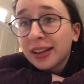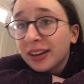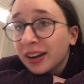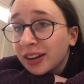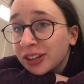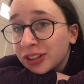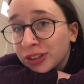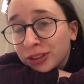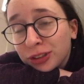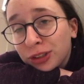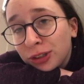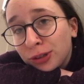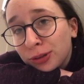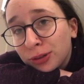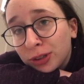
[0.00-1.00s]
And I
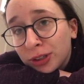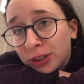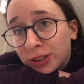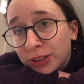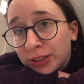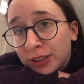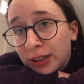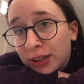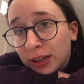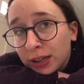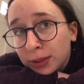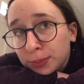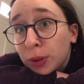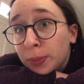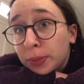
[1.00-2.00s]
took too little
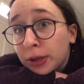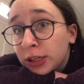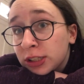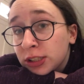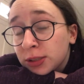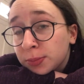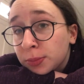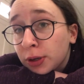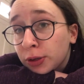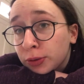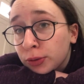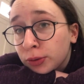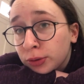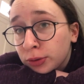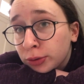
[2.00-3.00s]
naps. We painted my
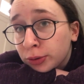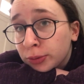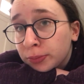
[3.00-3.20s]
room.